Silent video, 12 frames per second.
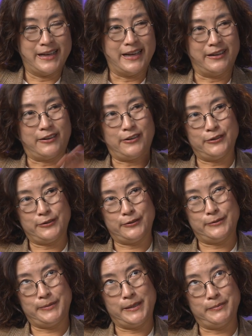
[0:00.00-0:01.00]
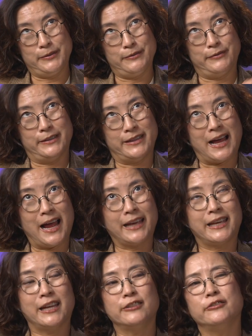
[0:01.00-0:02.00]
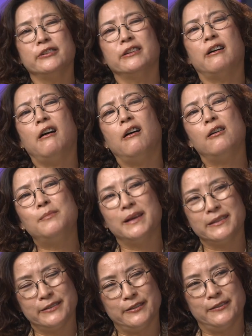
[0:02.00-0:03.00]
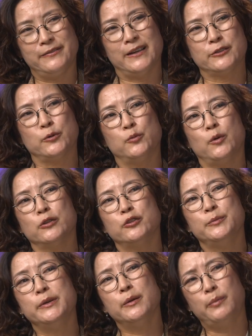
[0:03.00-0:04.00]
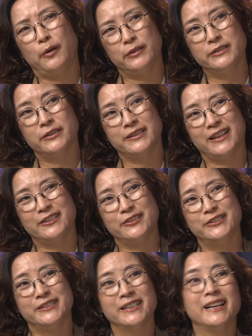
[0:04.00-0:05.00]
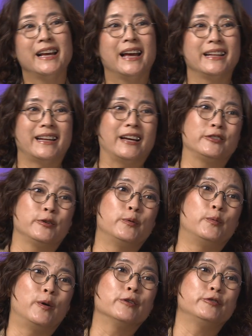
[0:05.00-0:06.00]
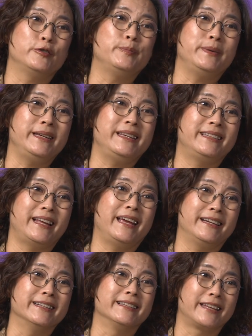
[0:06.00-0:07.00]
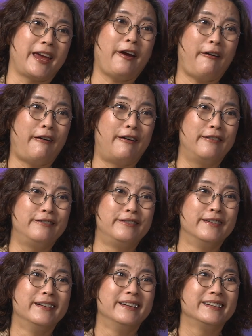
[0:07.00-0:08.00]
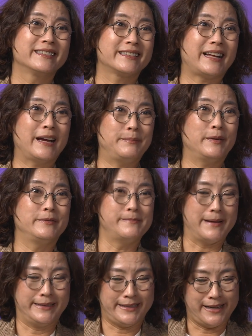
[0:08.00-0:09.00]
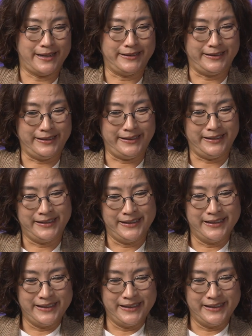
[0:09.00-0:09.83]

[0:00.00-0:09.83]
And all those people with, I can do it all myself. I don't want to be a burden on others, and I don't want to be taken care of type of mentality.